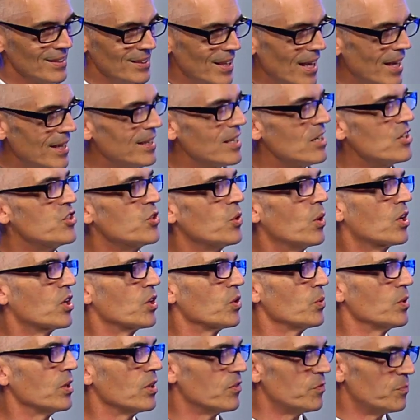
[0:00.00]
led into a
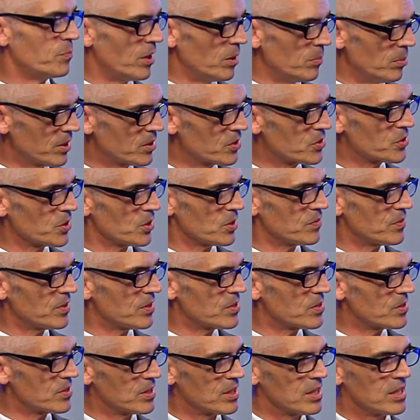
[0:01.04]
career of public
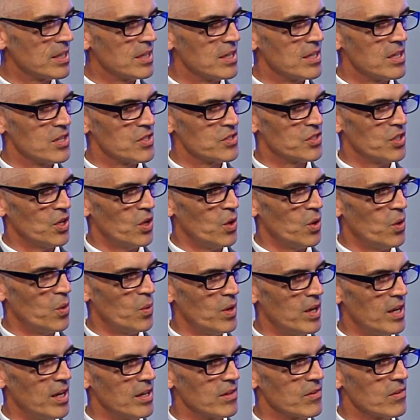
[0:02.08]
service.
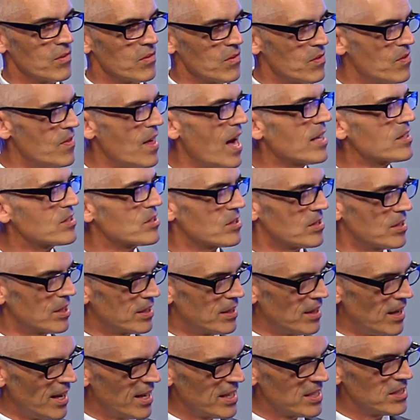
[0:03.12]
So that's the
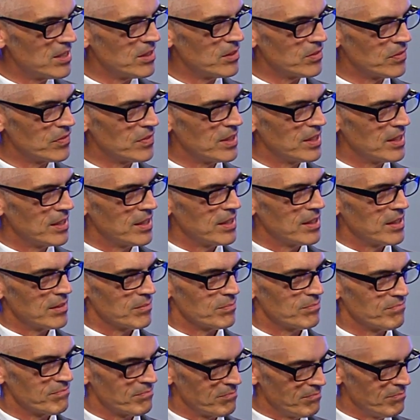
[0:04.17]
kind of
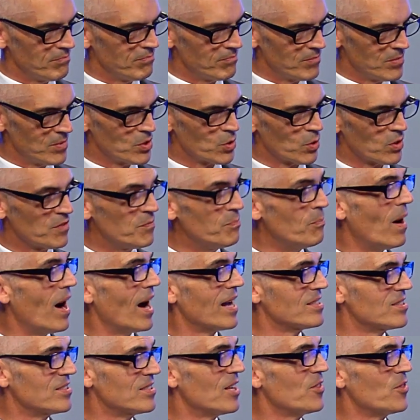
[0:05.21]
sort of
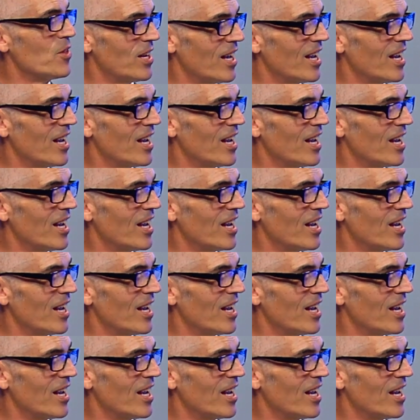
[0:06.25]
mindset that